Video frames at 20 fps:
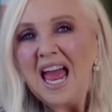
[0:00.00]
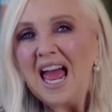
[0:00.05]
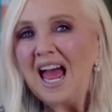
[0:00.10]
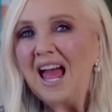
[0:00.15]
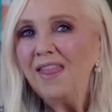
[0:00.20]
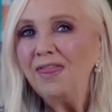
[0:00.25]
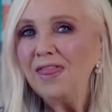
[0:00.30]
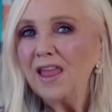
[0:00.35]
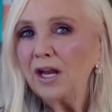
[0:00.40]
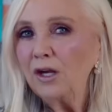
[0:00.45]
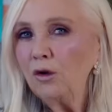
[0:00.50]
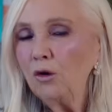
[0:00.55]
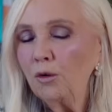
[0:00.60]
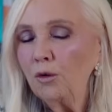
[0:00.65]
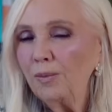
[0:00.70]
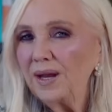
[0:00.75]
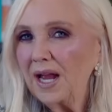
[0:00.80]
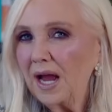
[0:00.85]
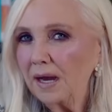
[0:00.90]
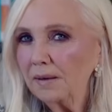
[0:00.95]
And then you'll
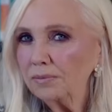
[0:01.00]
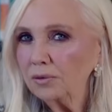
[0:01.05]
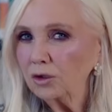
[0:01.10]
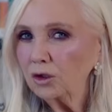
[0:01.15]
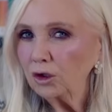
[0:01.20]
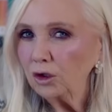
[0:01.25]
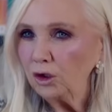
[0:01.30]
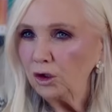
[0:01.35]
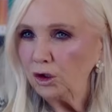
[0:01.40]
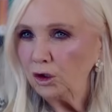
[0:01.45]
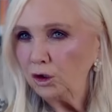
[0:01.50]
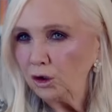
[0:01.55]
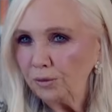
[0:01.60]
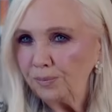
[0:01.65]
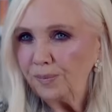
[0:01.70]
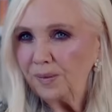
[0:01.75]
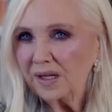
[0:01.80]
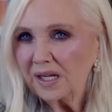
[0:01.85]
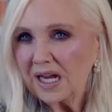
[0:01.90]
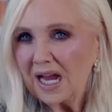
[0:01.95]
be able to
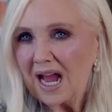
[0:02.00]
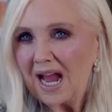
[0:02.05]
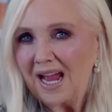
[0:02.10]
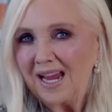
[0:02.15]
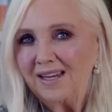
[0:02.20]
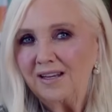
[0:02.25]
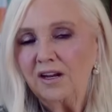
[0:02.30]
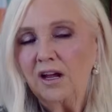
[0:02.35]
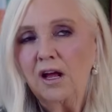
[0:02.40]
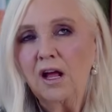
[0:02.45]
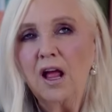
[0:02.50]
duplicate